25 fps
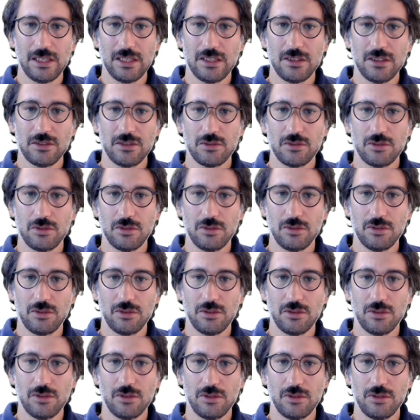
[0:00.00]

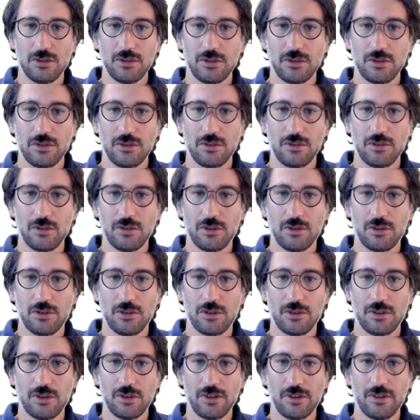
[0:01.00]
so your
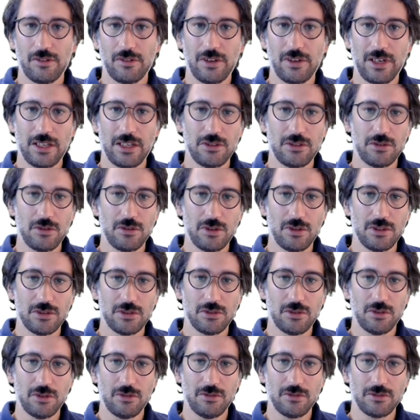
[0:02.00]
ratio is
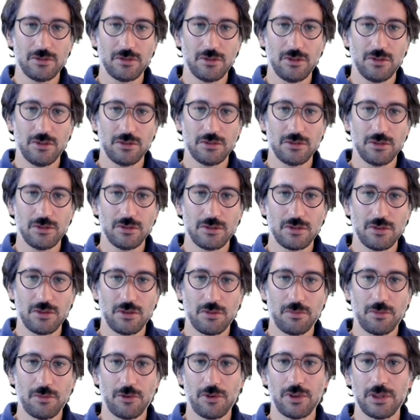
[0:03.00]
also
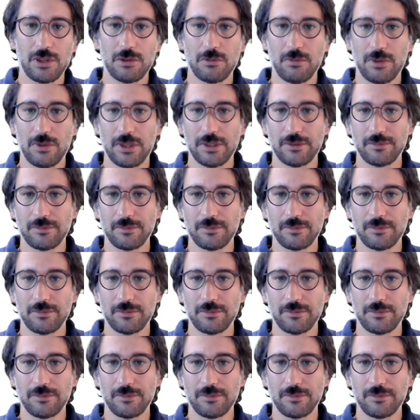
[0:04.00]
0.1.